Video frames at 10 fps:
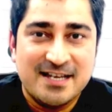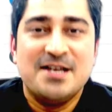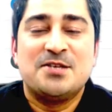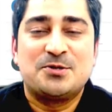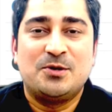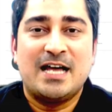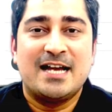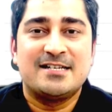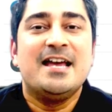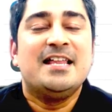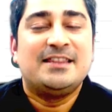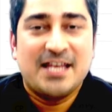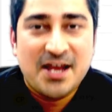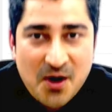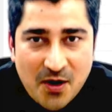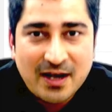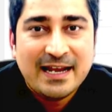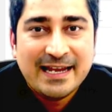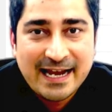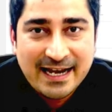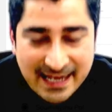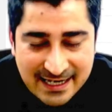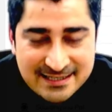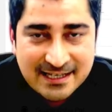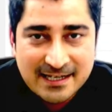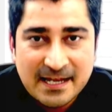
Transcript: so that they all can excel